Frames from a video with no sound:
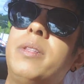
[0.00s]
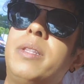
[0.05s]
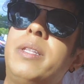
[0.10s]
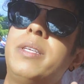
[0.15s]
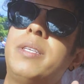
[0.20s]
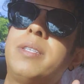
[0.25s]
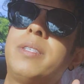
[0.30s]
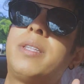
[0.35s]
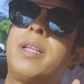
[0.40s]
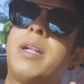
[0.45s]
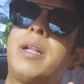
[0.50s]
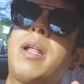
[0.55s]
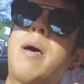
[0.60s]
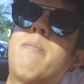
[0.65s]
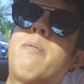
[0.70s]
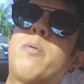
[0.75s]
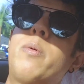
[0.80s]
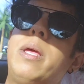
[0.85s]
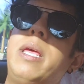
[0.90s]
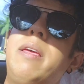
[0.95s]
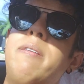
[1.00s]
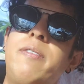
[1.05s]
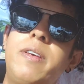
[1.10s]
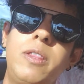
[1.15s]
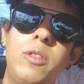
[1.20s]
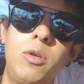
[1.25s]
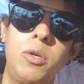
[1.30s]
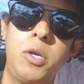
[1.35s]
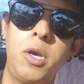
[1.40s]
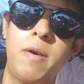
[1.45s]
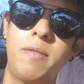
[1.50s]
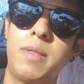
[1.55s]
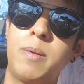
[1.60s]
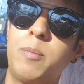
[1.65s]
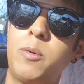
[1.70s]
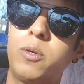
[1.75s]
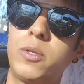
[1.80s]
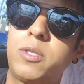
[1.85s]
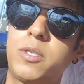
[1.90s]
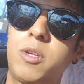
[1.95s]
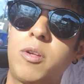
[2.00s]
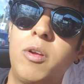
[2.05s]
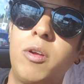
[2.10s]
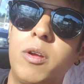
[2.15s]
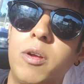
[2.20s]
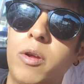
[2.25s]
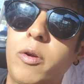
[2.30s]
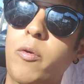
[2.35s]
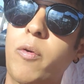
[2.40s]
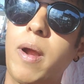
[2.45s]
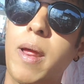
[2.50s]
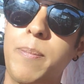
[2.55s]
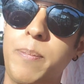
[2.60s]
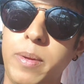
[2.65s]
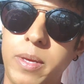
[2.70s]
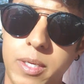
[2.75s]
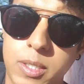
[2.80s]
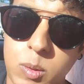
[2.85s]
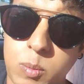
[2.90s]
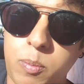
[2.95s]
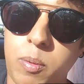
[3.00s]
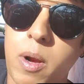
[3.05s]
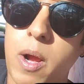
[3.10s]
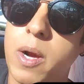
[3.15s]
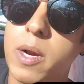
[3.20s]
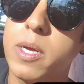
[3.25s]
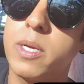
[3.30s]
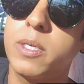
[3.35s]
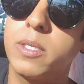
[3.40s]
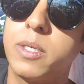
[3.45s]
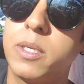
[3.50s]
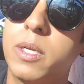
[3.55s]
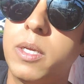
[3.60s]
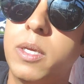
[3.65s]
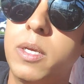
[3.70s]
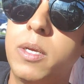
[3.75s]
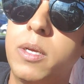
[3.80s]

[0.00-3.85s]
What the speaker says: This is the even though you have the most crappiest product,